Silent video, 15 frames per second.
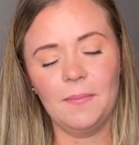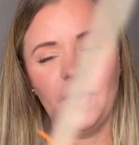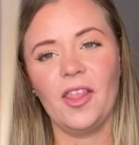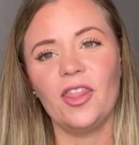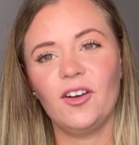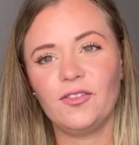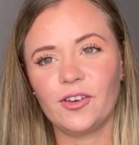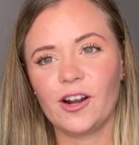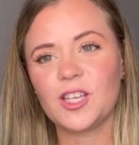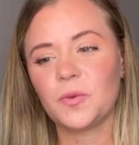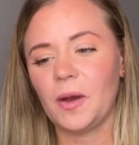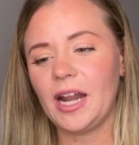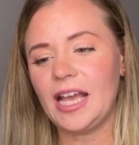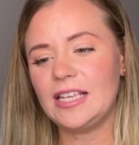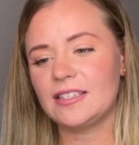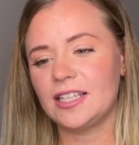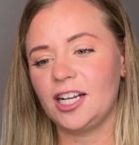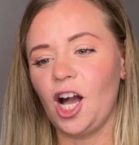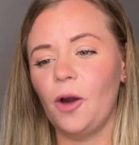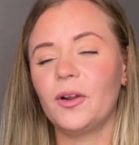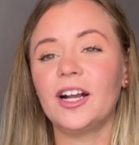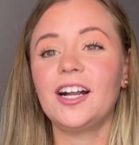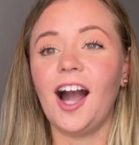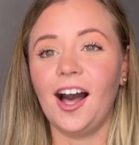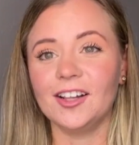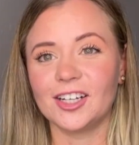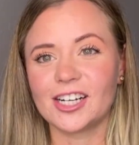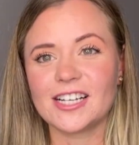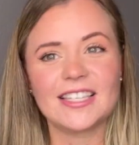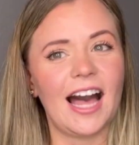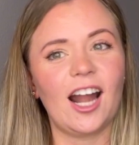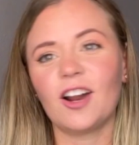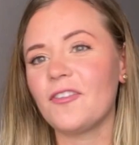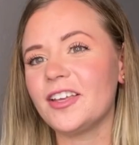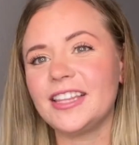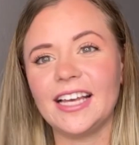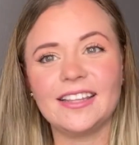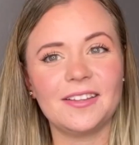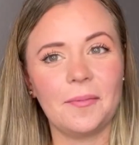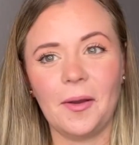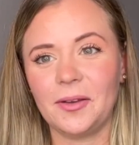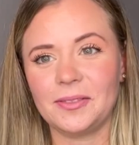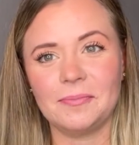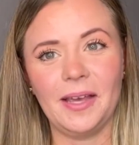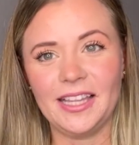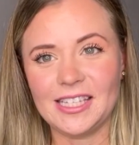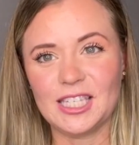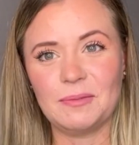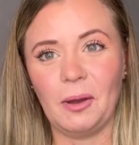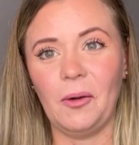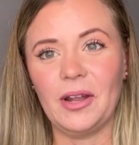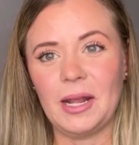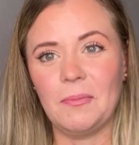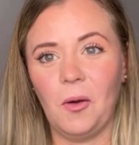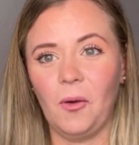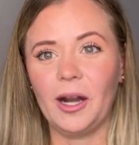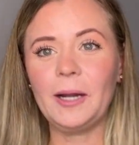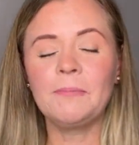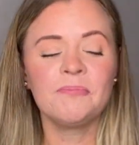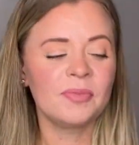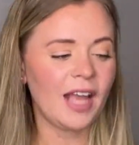The first one is the Coda Colors. I don't even think they make this bow anymore.